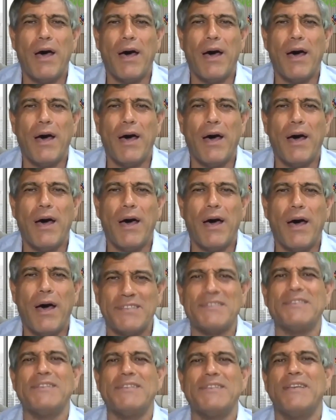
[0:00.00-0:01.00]
I
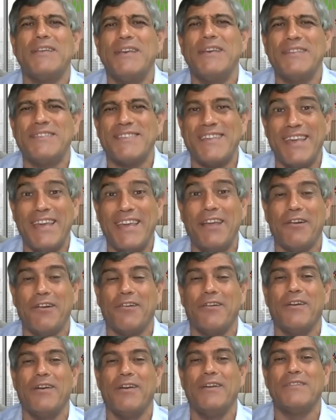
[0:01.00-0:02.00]
mean, it's
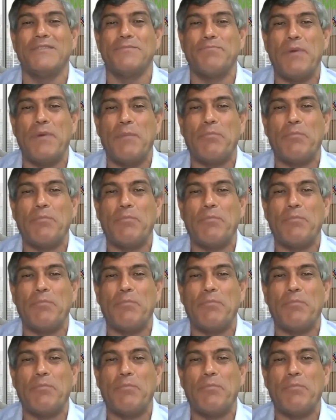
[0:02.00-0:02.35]
here.